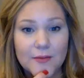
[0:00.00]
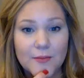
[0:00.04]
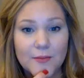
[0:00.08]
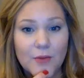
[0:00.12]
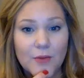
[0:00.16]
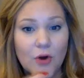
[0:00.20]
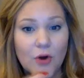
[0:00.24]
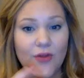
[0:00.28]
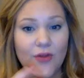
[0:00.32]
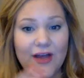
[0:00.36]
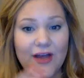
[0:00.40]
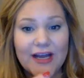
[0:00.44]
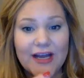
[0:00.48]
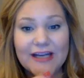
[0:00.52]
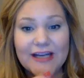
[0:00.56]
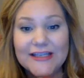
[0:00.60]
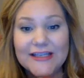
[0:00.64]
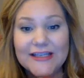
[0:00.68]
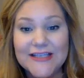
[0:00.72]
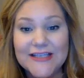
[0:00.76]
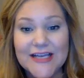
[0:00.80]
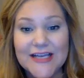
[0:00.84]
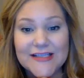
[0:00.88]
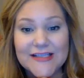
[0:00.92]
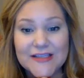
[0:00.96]
all that kind of
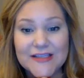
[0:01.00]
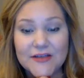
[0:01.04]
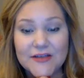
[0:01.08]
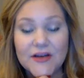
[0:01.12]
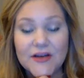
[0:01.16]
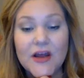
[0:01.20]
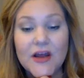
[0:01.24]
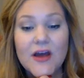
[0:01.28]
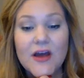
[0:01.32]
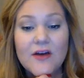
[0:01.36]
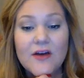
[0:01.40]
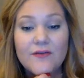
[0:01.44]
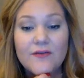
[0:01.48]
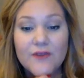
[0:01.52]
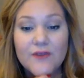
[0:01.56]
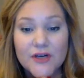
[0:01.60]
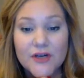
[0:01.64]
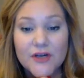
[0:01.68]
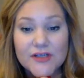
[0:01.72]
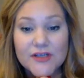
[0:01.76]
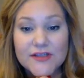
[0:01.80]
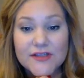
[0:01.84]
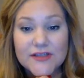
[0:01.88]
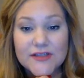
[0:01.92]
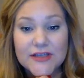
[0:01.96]
testing
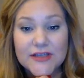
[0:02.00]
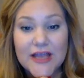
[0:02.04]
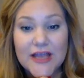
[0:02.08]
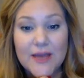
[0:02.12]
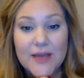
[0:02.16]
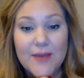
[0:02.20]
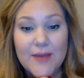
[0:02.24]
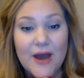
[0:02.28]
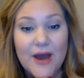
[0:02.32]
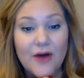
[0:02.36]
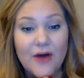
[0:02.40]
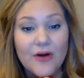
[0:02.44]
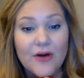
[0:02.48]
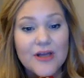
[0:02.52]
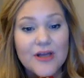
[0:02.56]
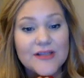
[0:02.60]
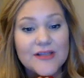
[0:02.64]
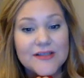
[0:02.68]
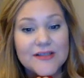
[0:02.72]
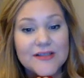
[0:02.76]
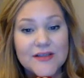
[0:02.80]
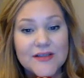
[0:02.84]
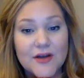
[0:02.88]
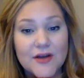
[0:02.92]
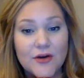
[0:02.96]
first came out,
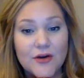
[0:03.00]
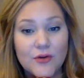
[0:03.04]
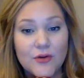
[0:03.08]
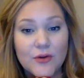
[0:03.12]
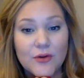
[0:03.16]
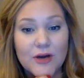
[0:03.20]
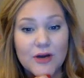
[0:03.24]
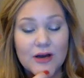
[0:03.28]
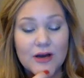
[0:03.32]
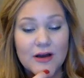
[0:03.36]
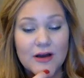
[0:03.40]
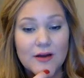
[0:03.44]
and so